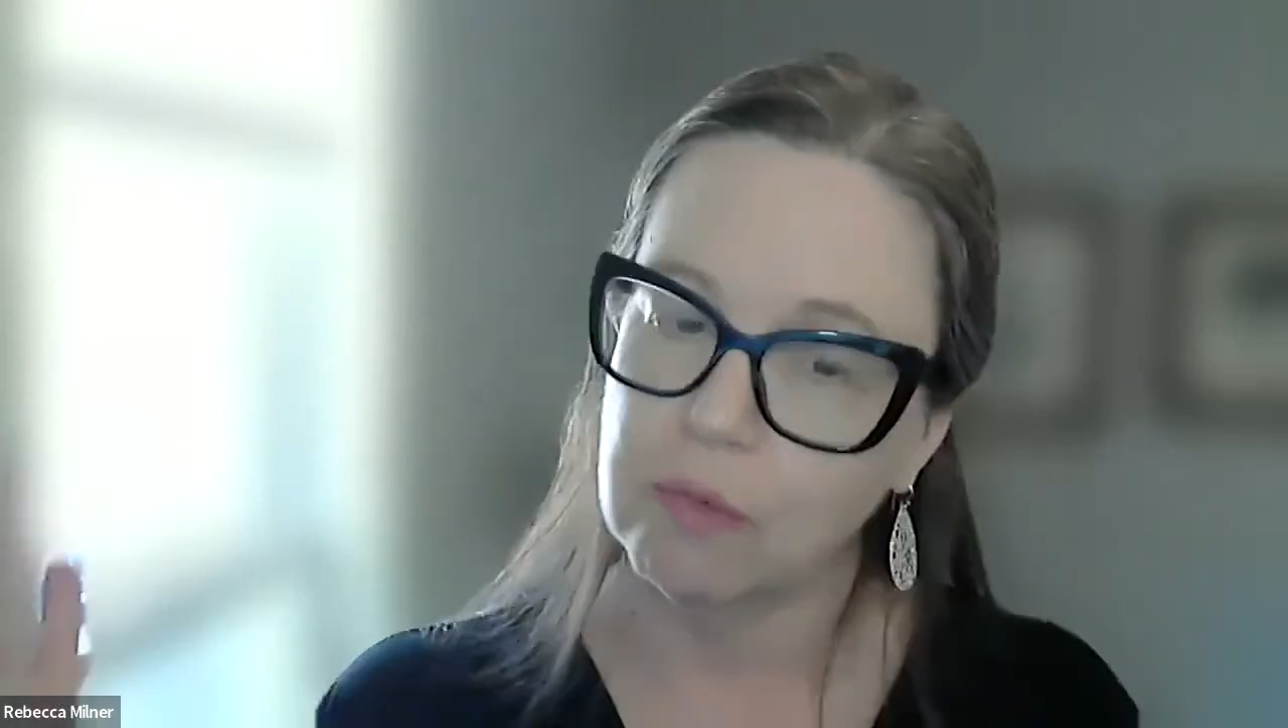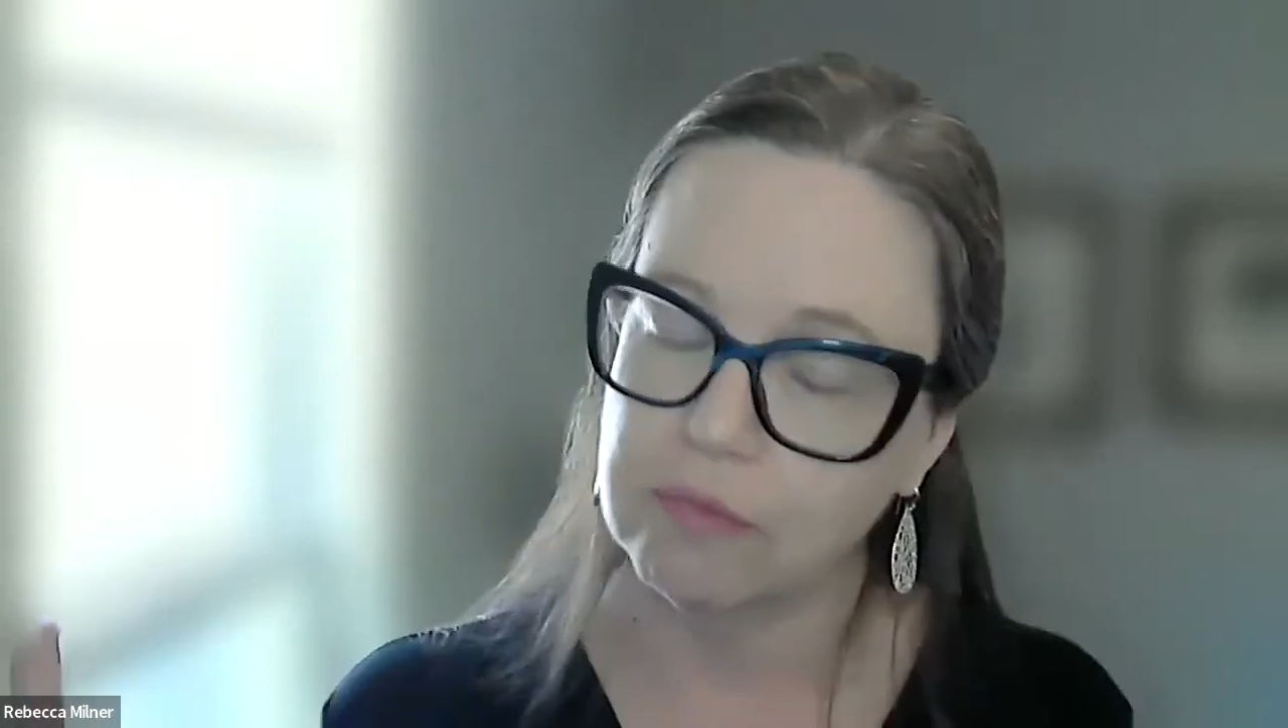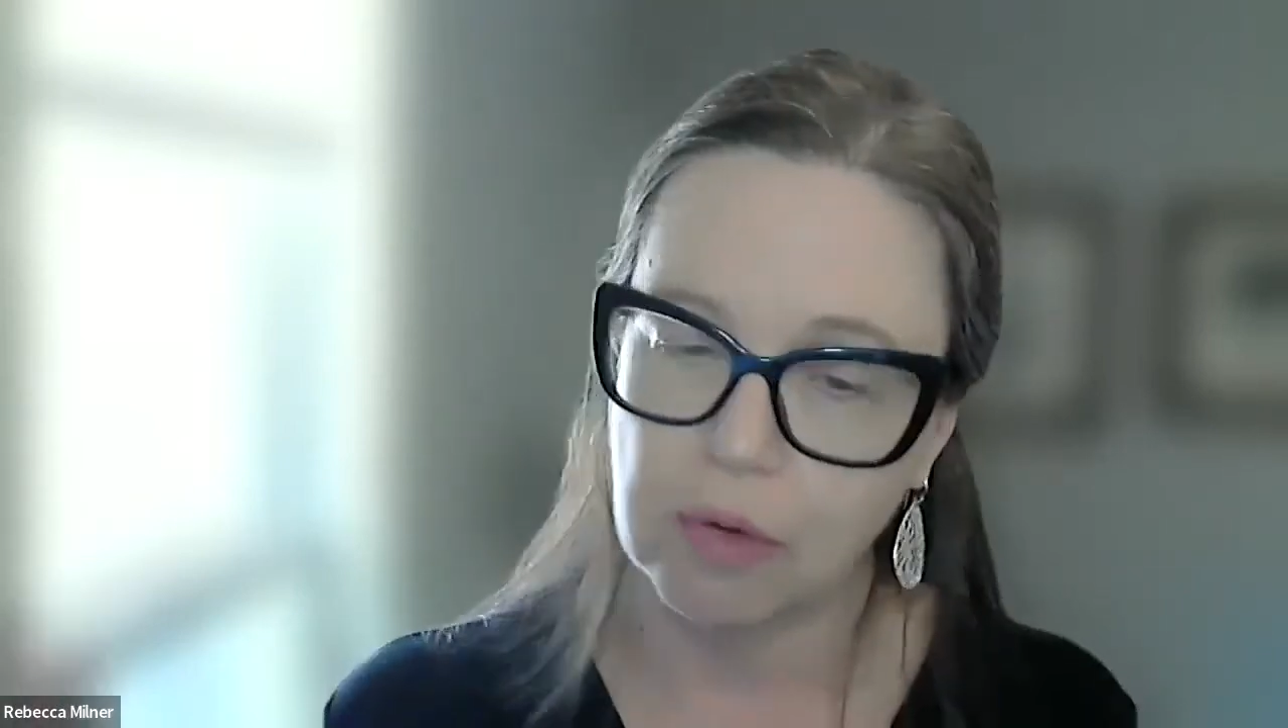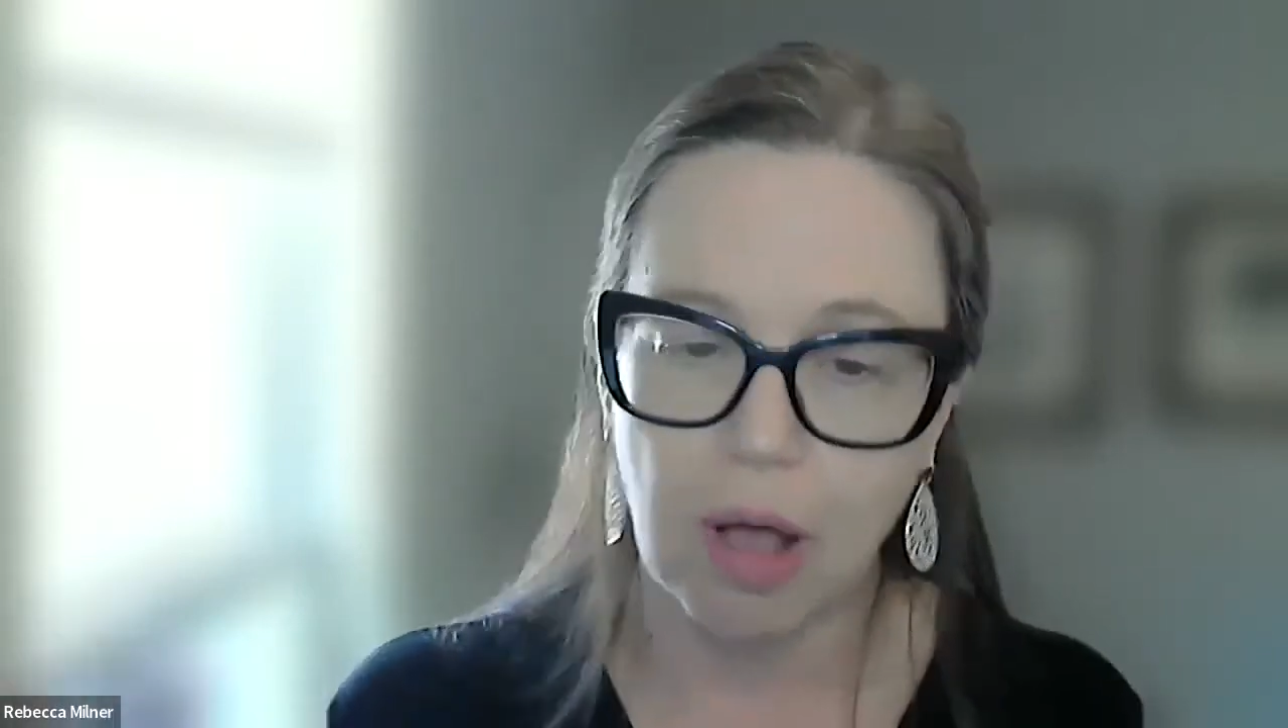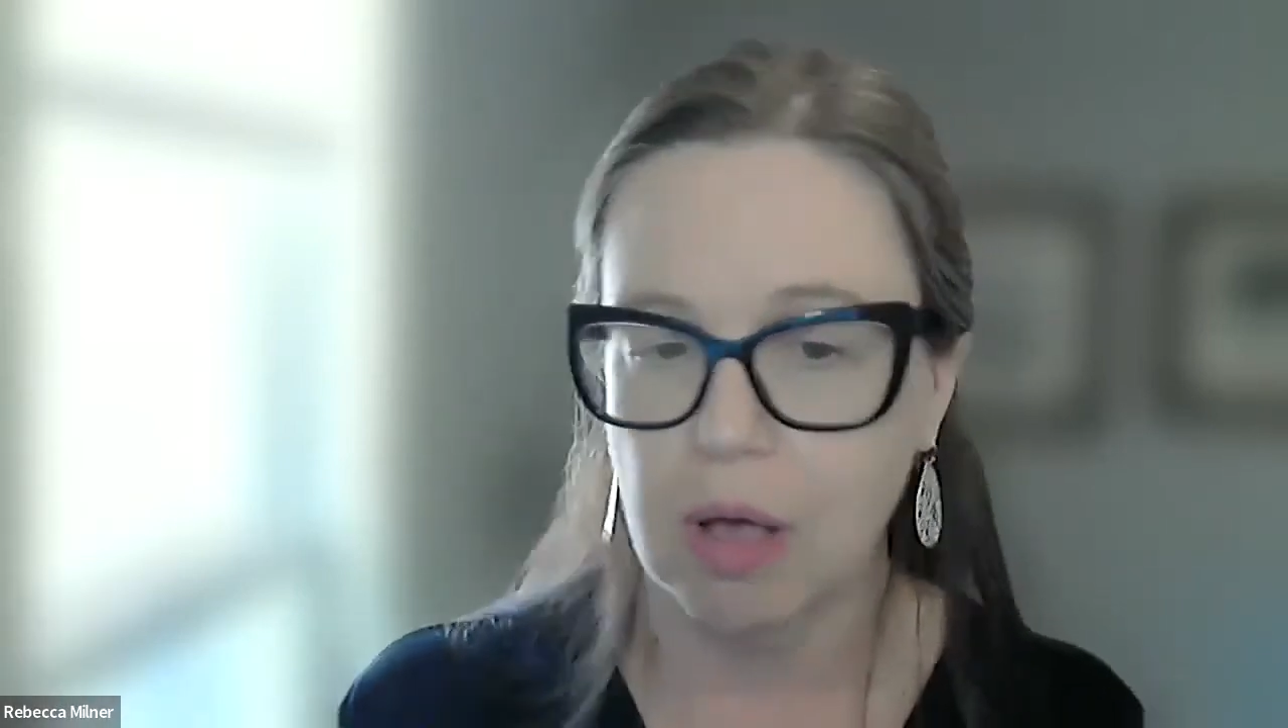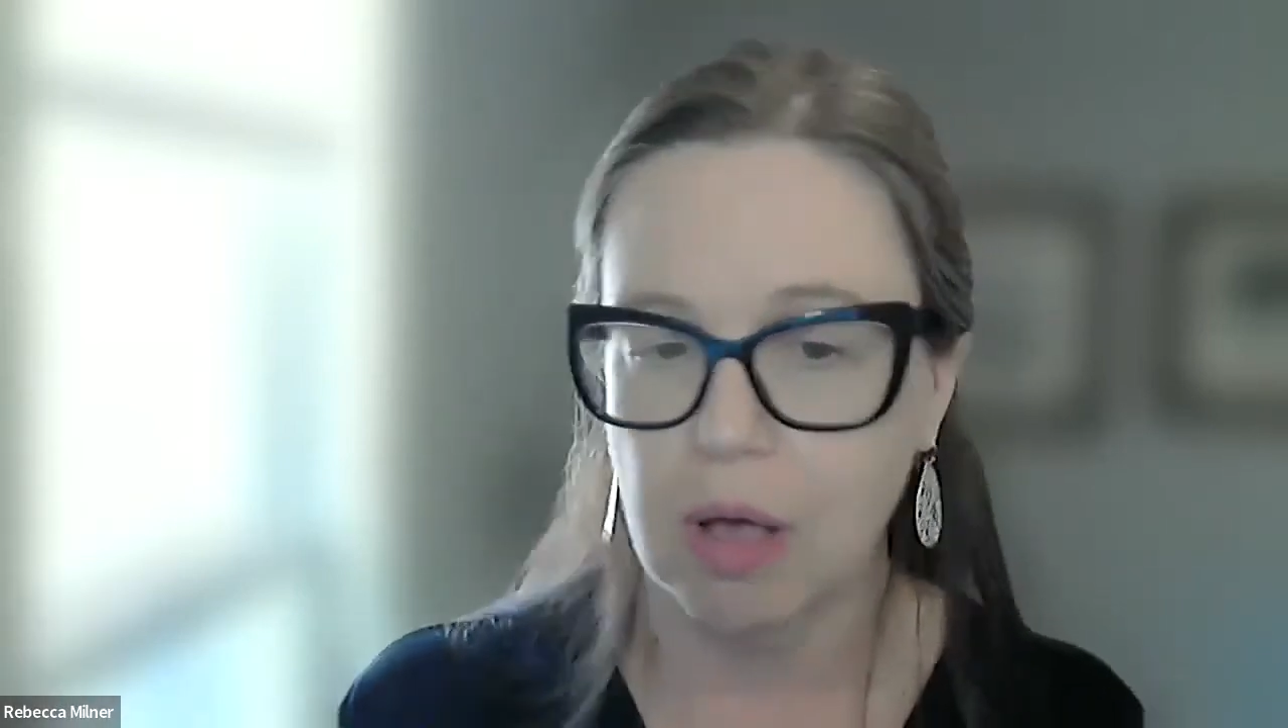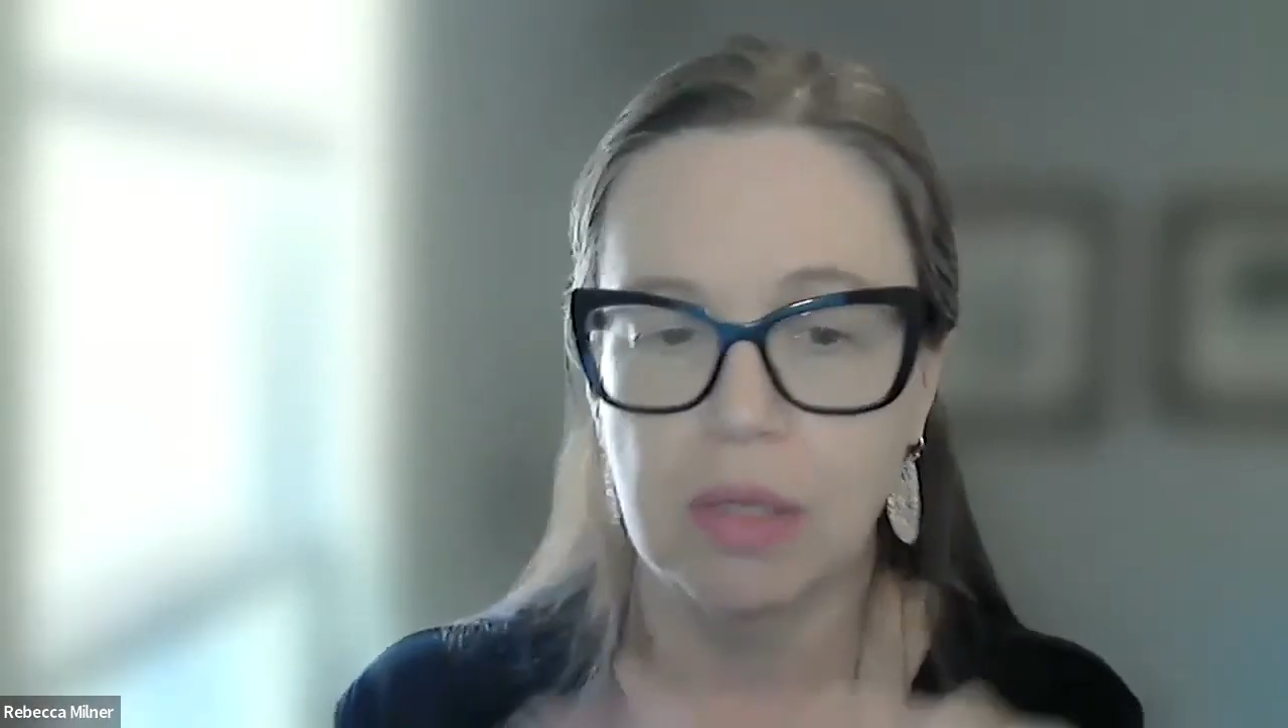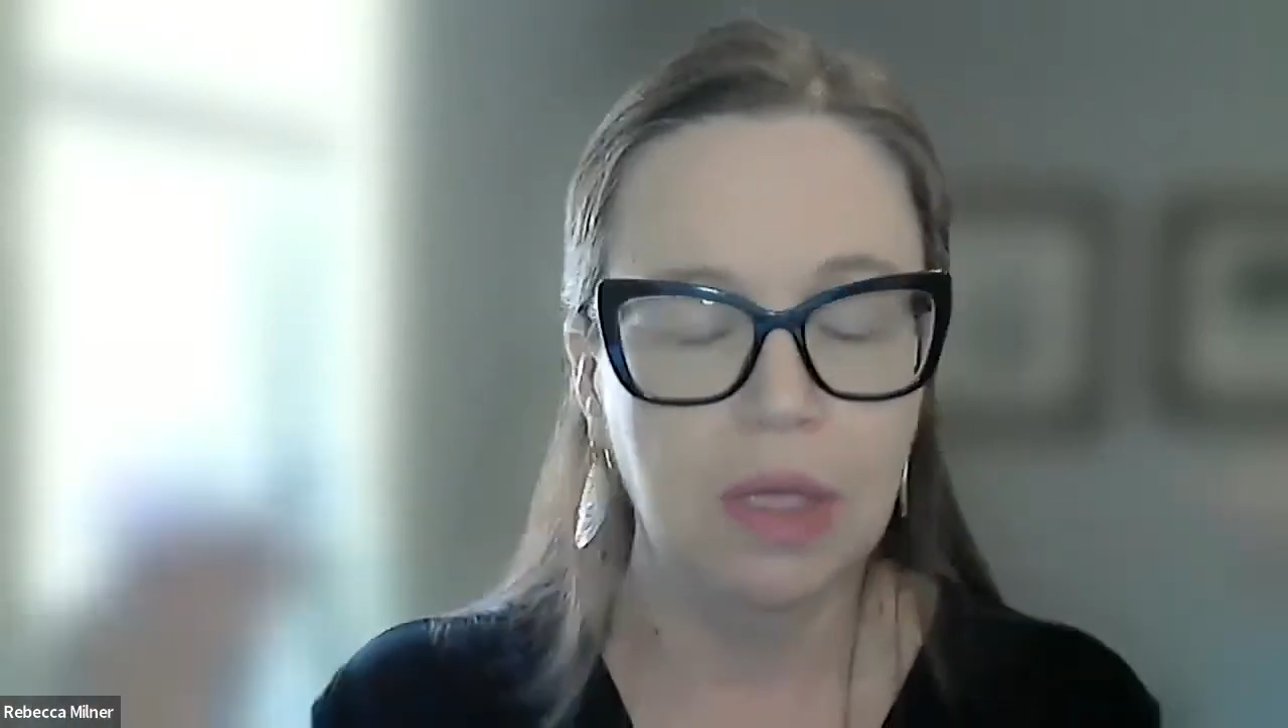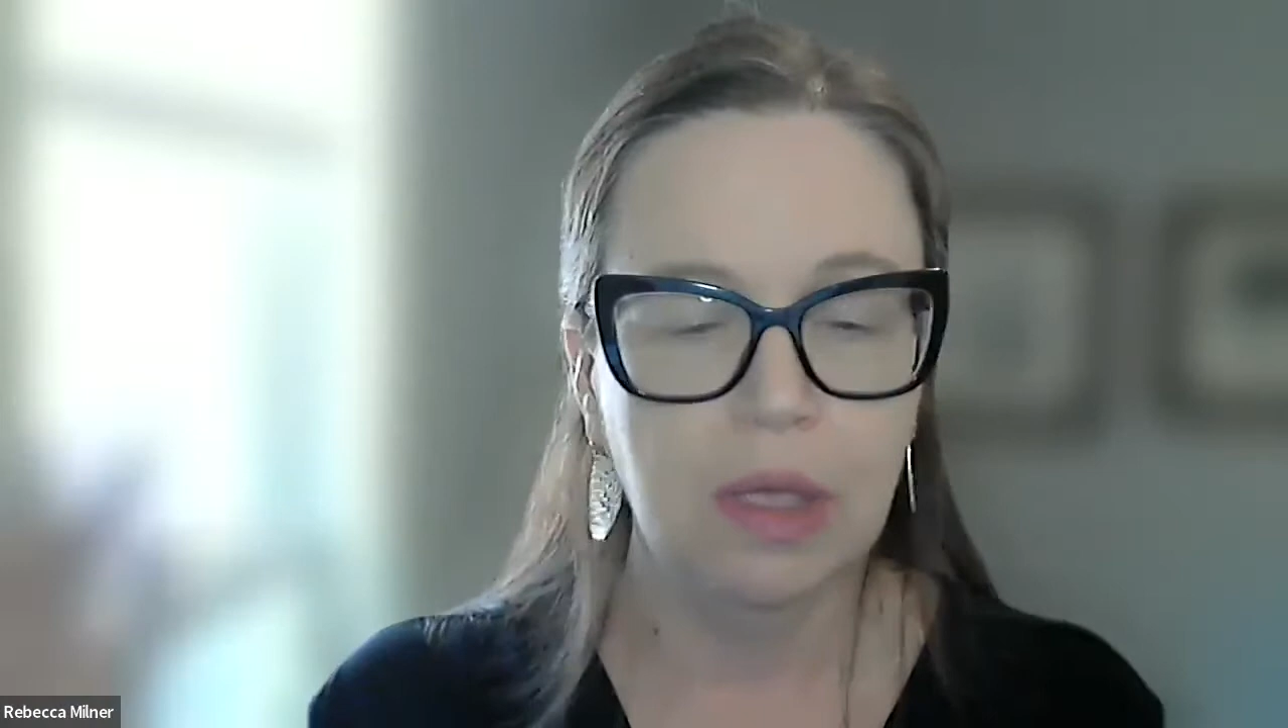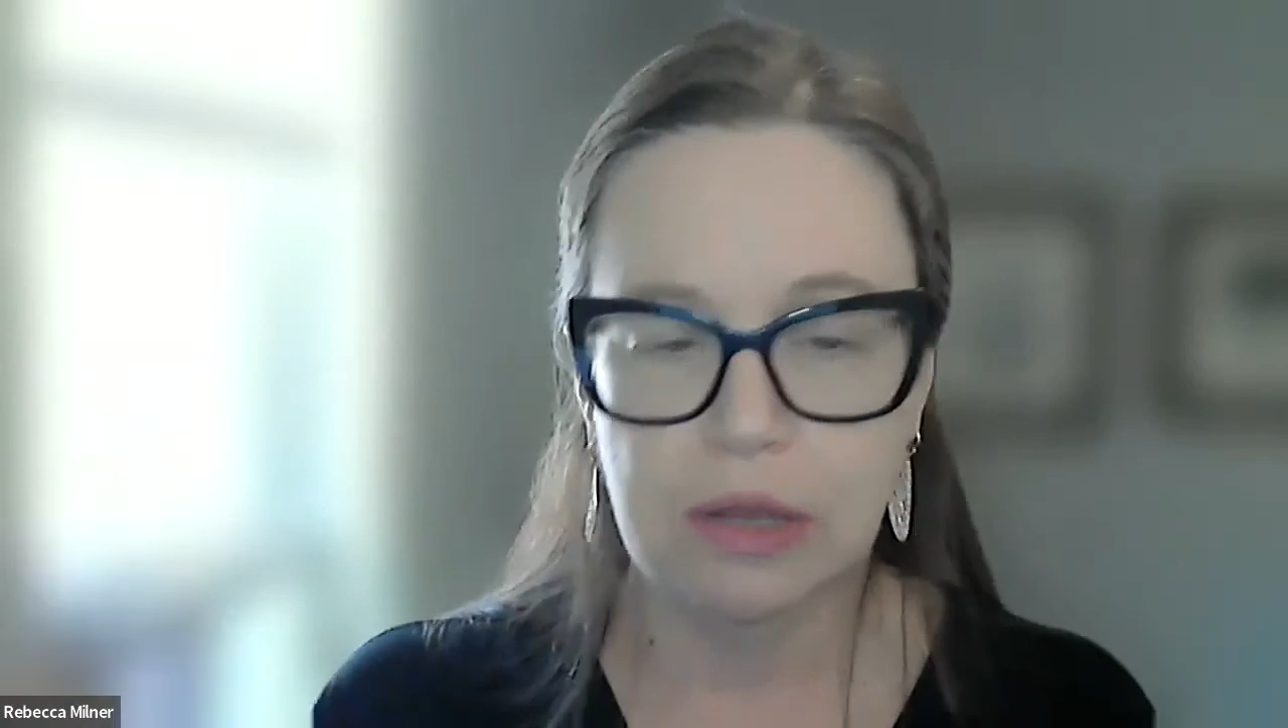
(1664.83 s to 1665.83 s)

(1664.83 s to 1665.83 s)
overall,